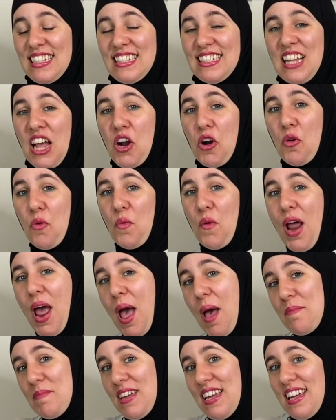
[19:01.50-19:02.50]
It's a
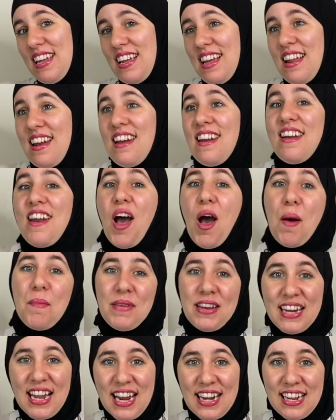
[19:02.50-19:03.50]
Grammy
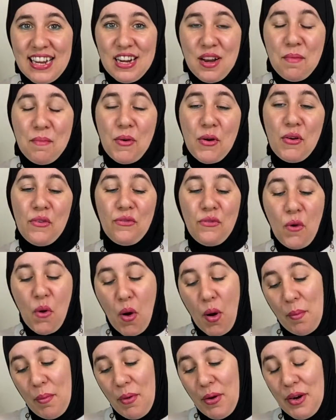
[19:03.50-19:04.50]
nominated
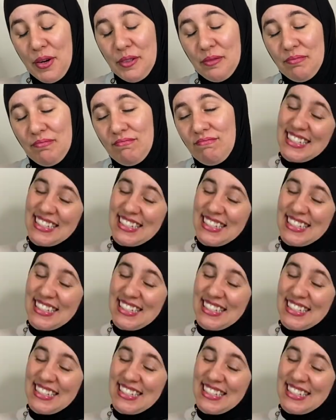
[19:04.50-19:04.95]
performer.